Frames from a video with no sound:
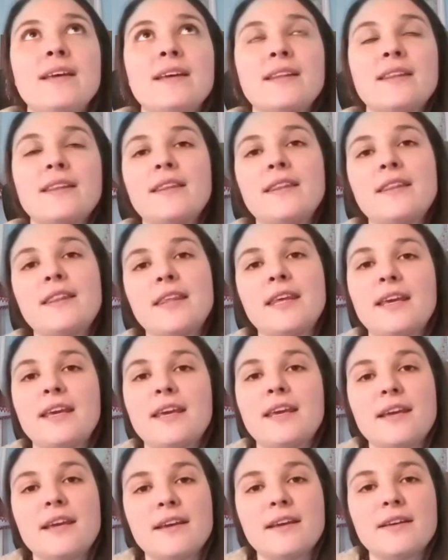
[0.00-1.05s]

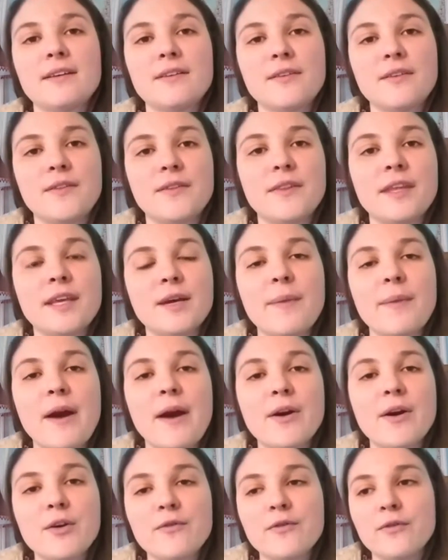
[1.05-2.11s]
the
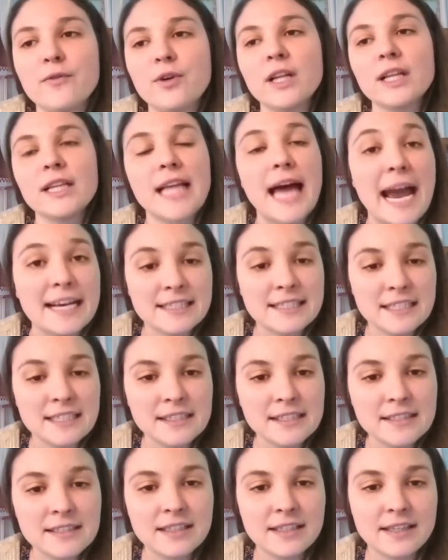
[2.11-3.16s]
amount of
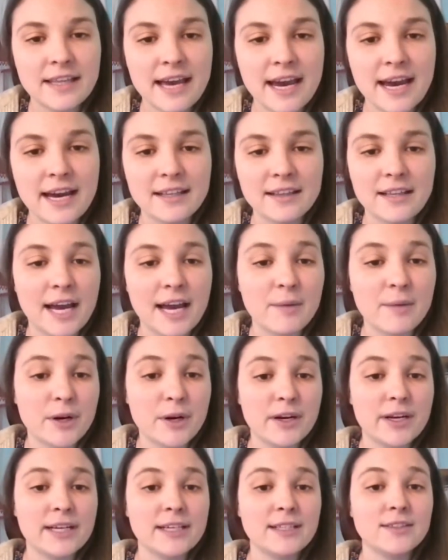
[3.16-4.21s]
classes that
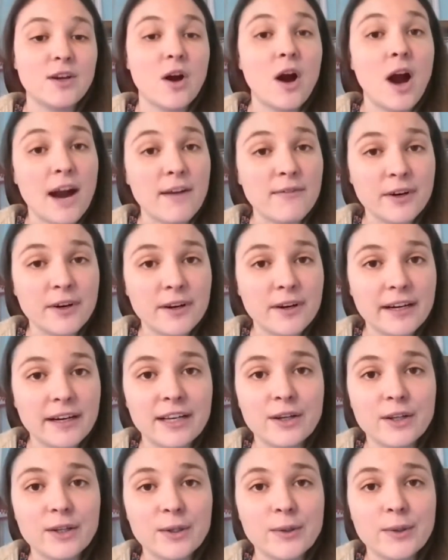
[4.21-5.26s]
libraries offer,
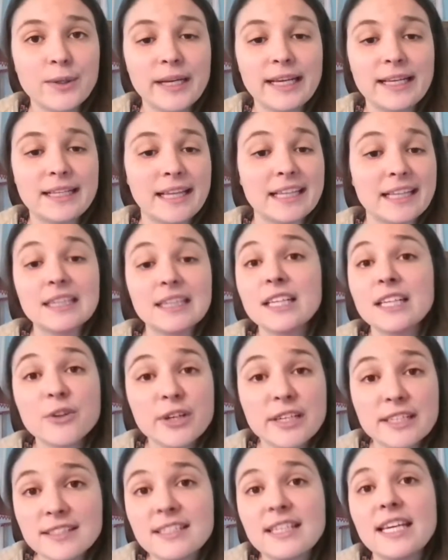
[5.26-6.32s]
including like
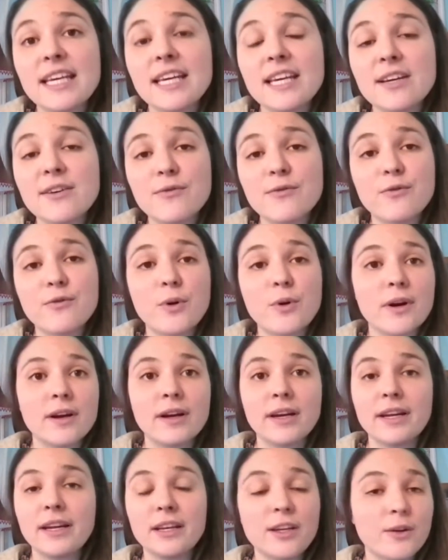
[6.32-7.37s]
literacy for
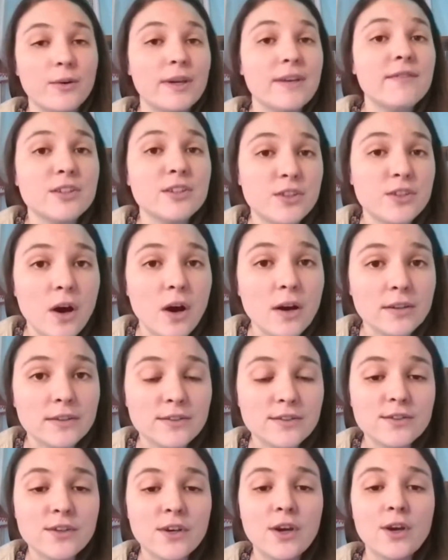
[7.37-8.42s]
even
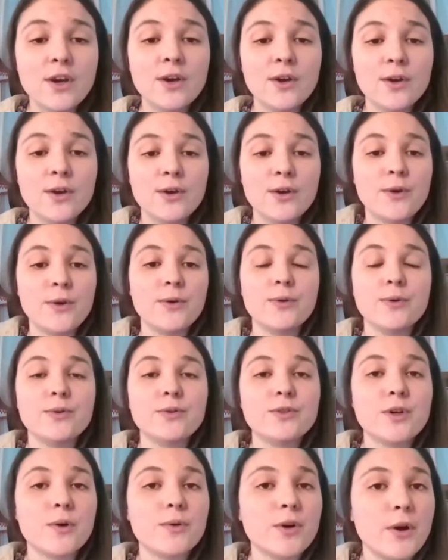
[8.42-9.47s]
adults who
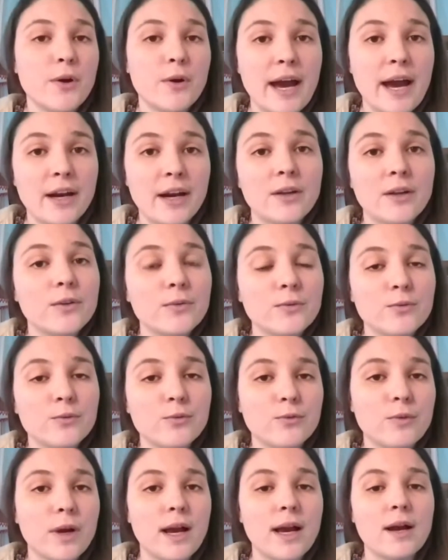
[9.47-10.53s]
don't know how to
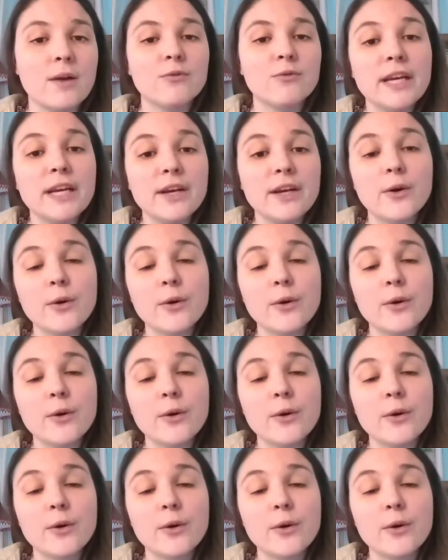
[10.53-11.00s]
read or